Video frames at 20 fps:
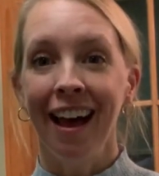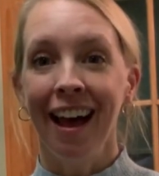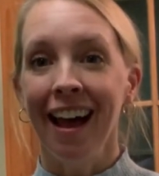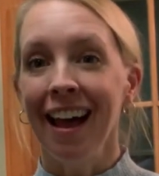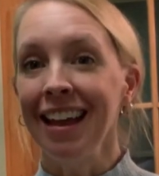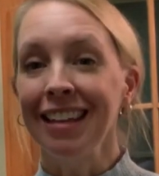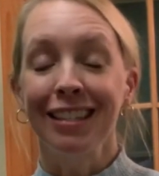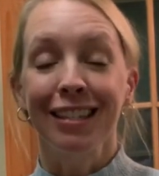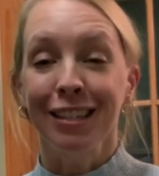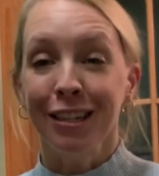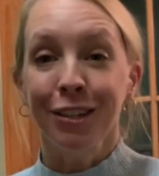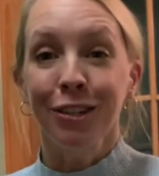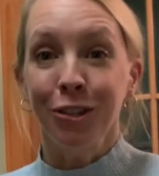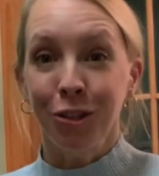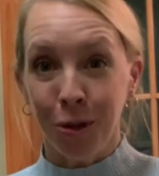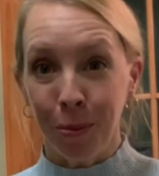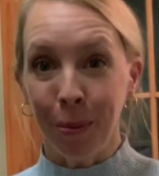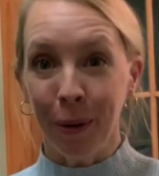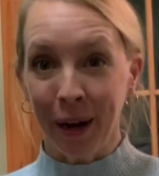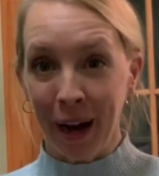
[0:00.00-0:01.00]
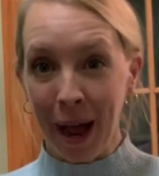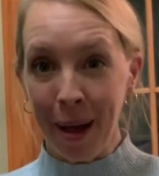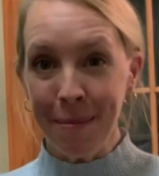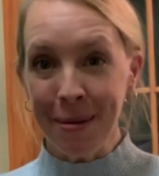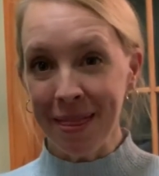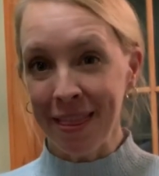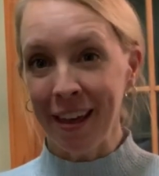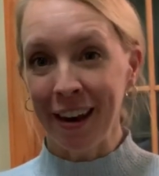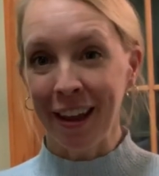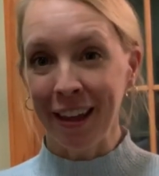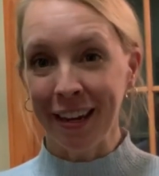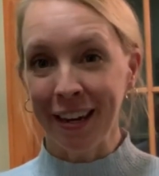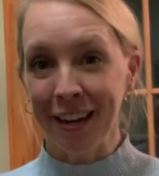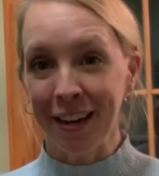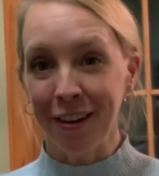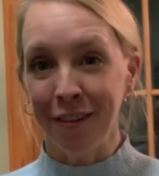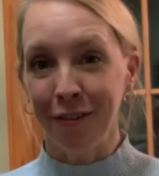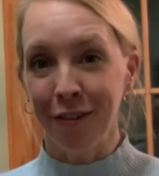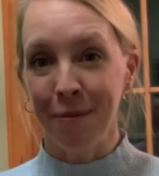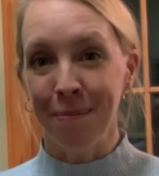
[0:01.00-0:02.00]
It's super common that I'll hear
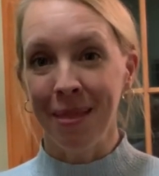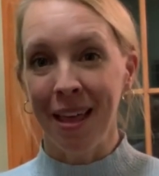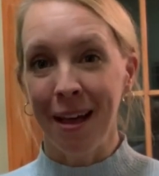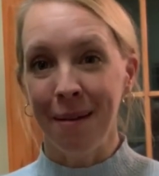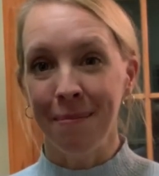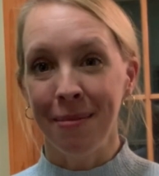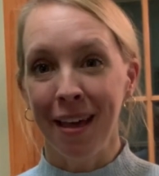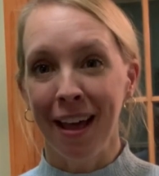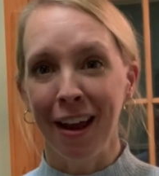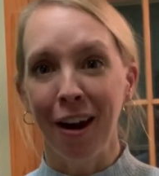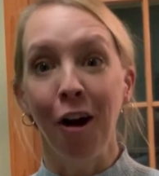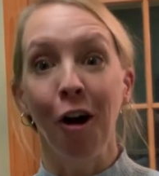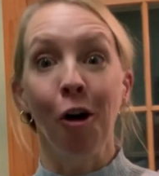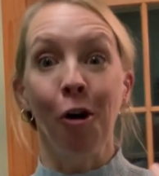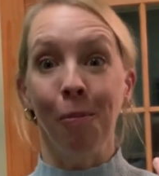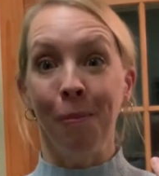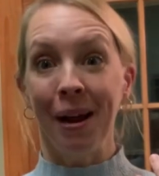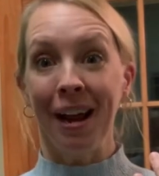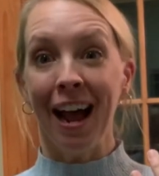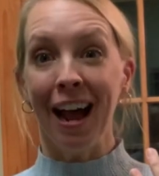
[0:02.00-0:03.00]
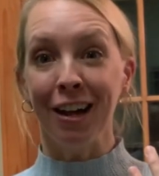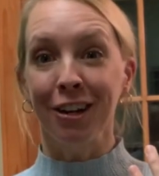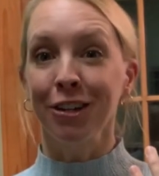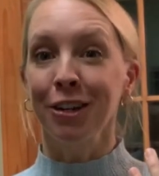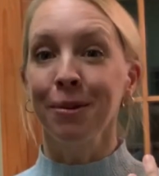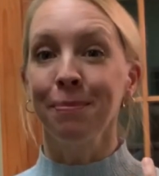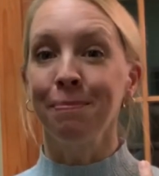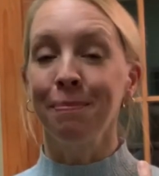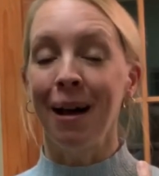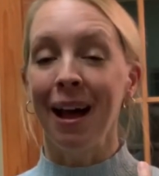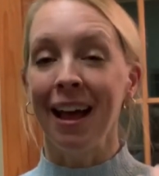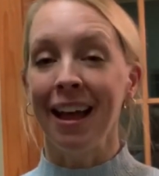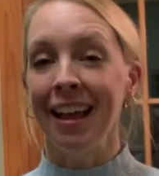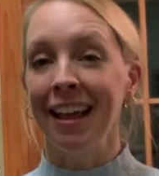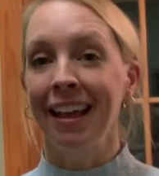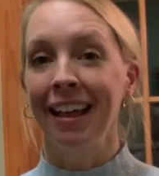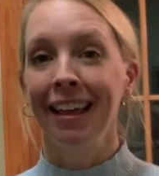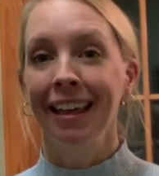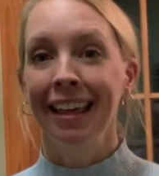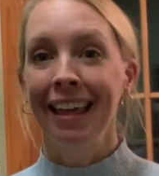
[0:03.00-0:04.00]
from them that, oh my gosh, my
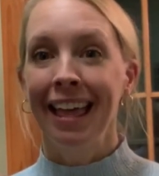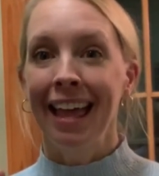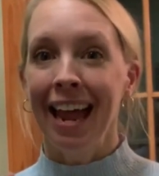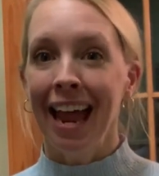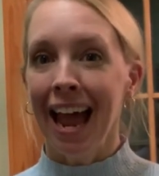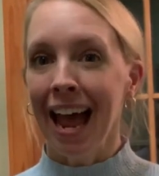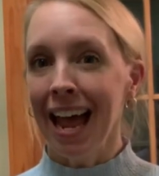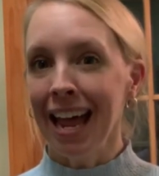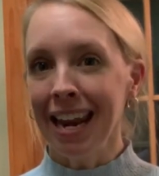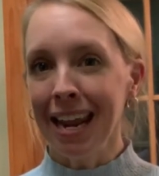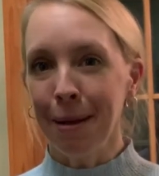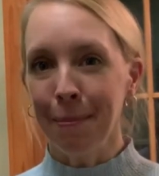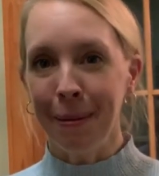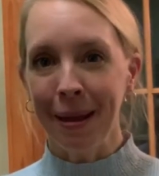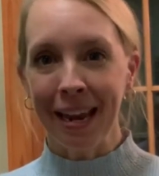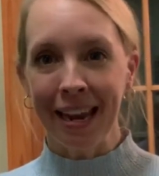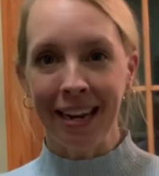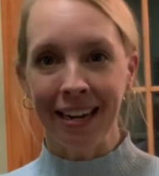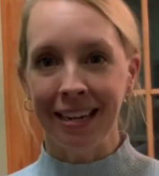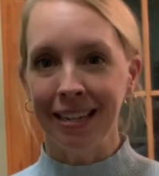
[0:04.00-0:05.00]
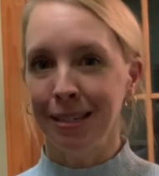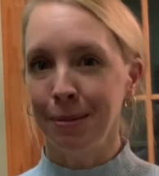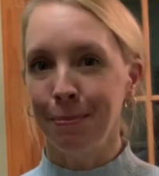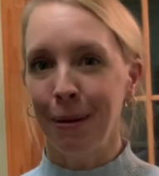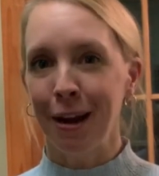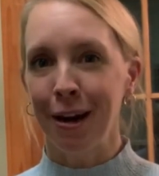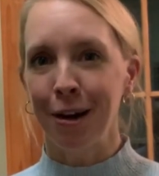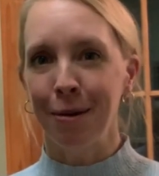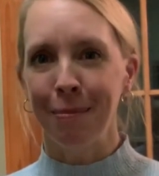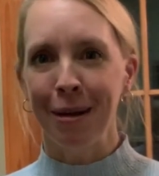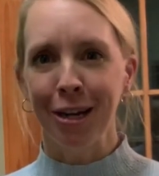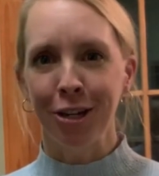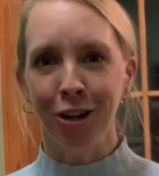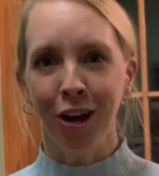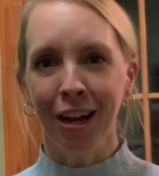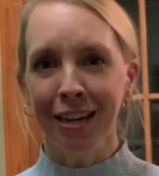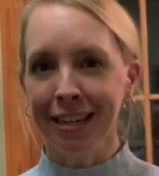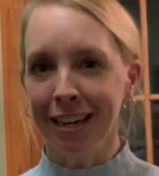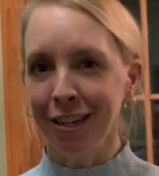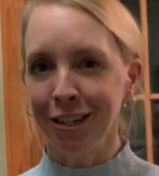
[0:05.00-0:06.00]
headache pain is better, my
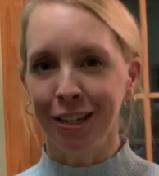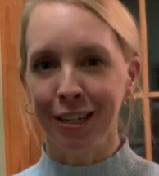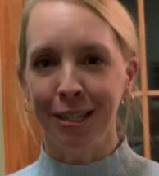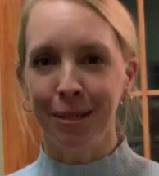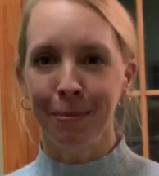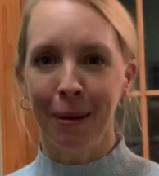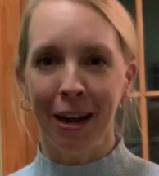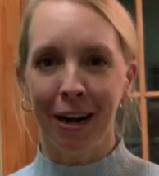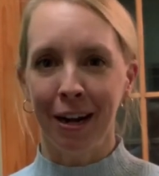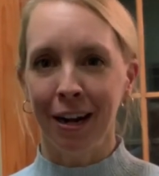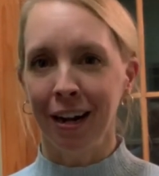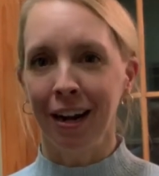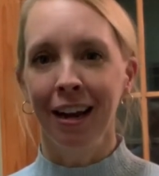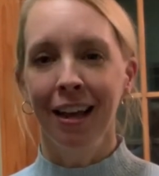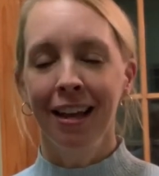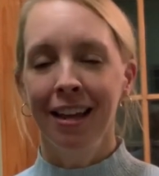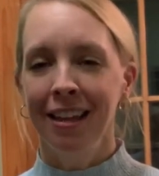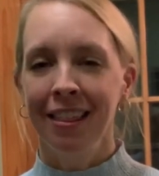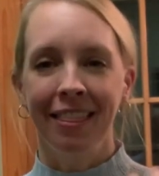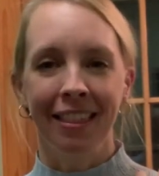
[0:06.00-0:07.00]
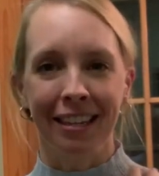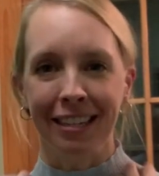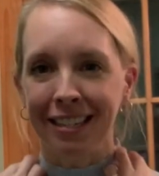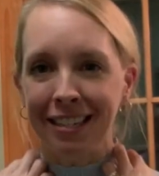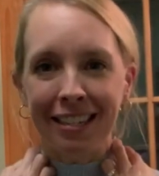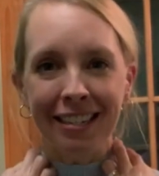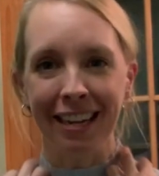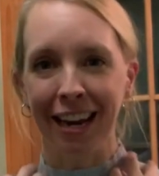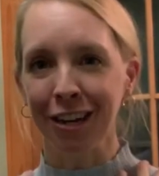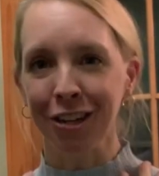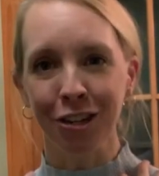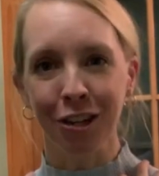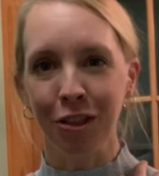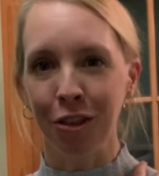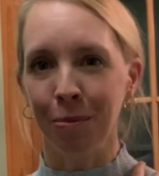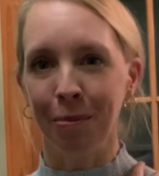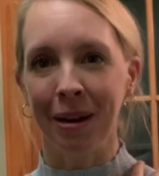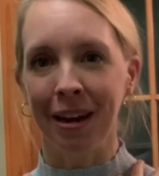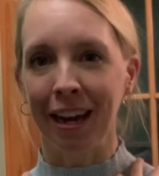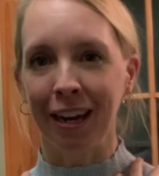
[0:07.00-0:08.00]
jaw tension's better, this tension through
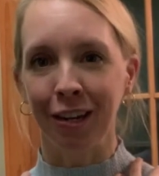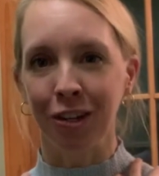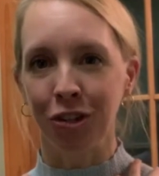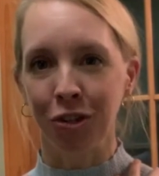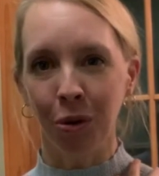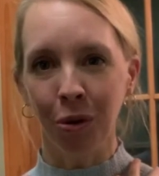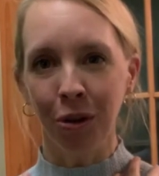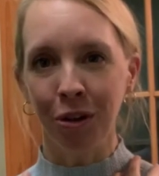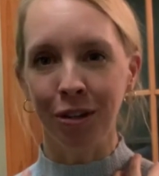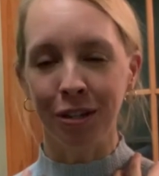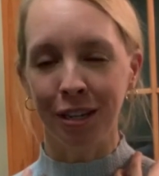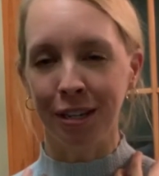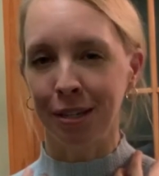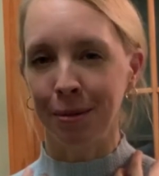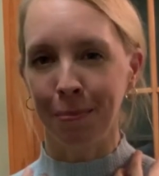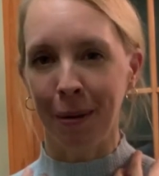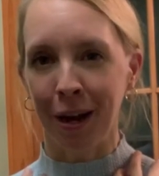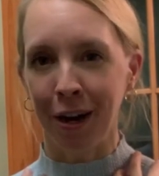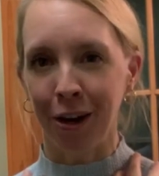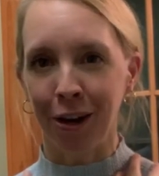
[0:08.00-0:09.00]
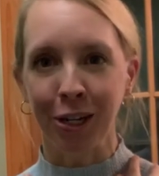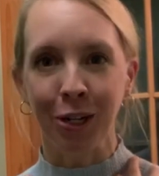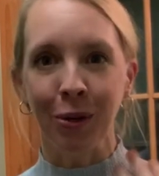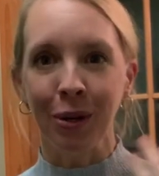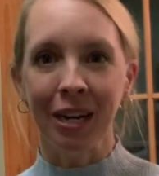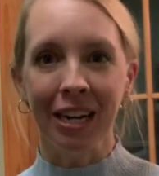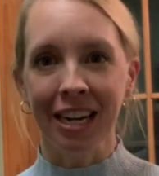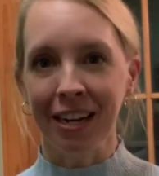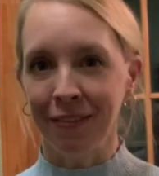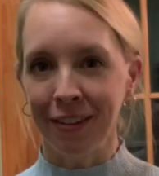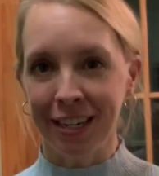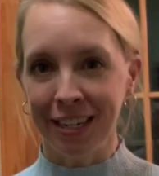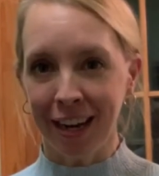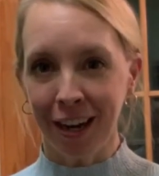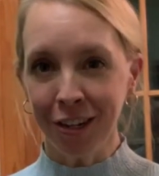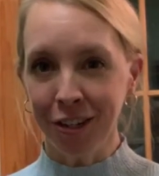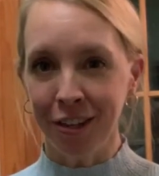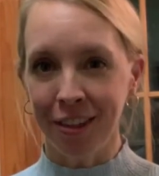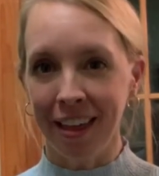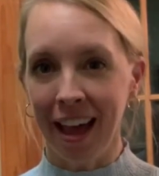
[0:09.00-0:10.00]
my neck and shoulders is better, and you didn't even
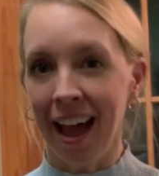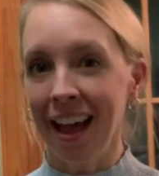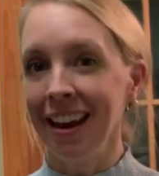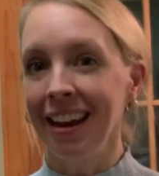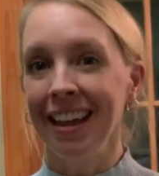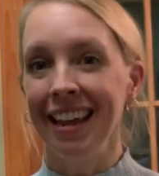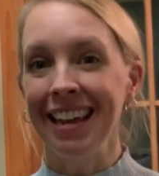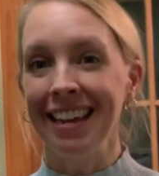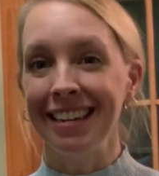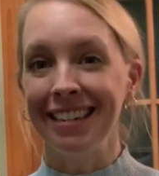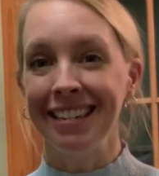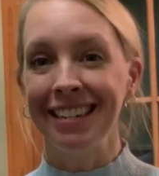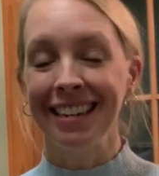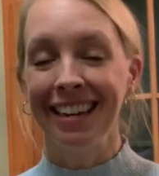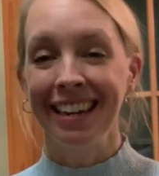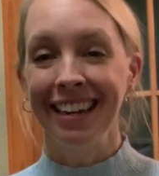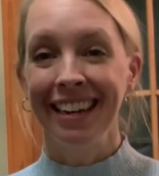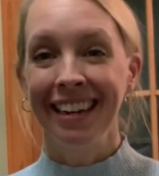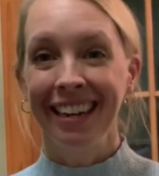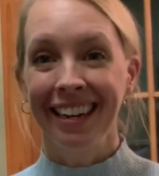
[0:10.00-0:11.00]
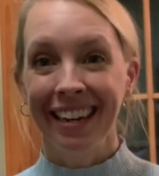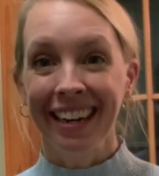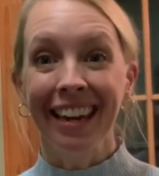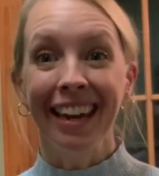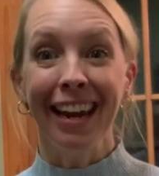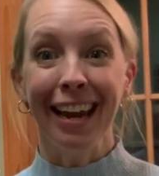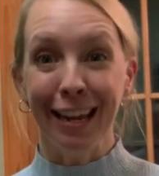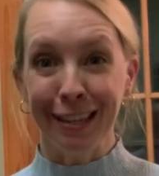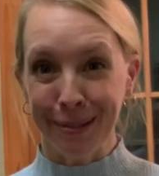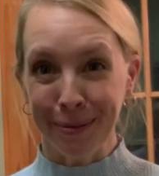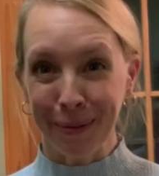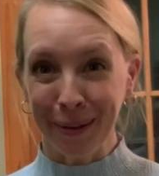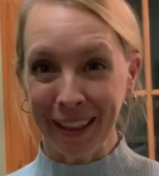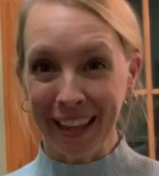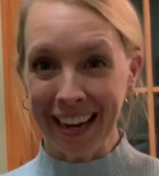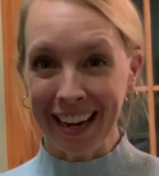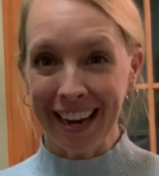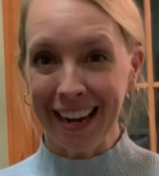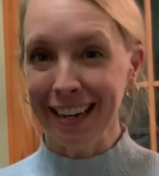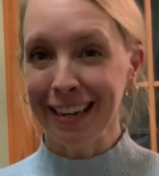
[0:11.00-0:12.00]
touch that. And it's
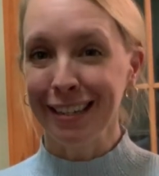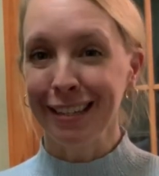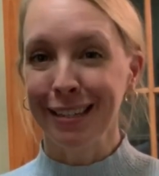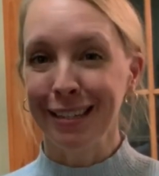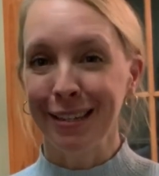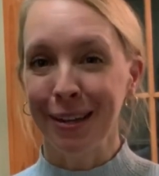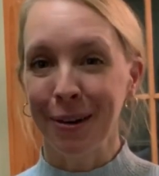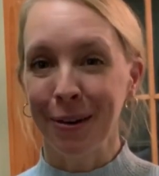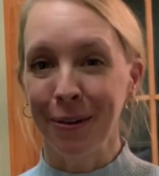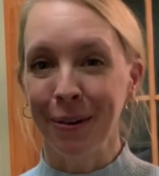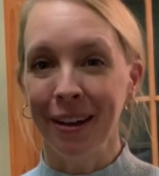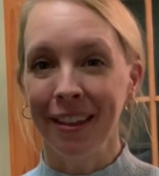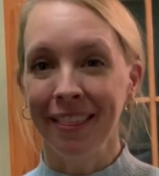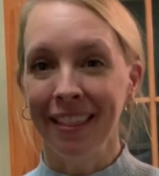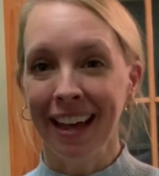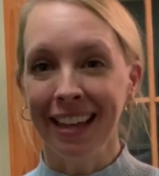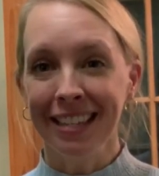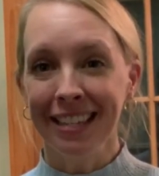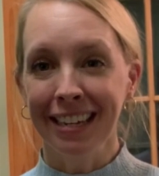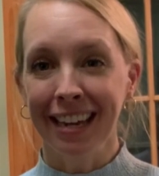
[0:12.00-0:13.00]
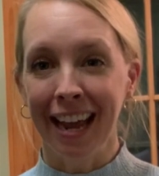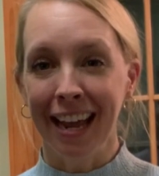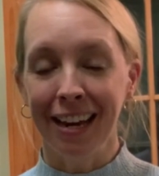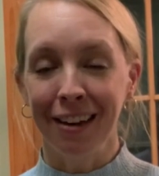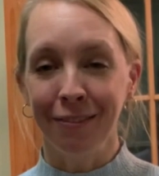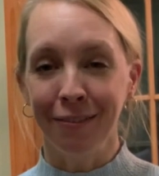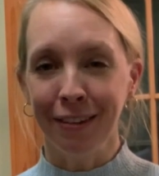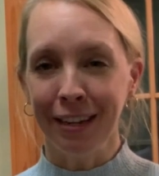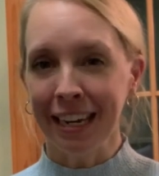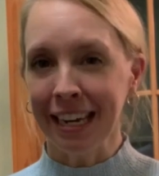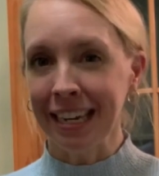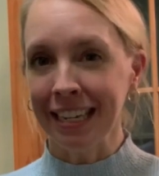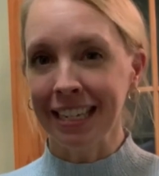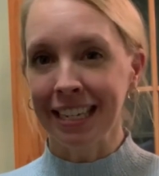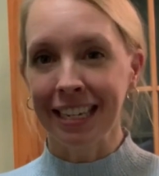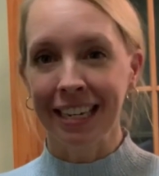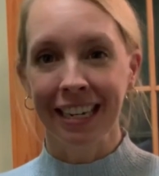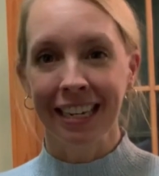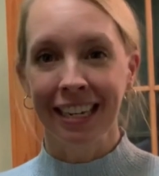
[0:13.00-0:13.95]
related. So that's a kind of neat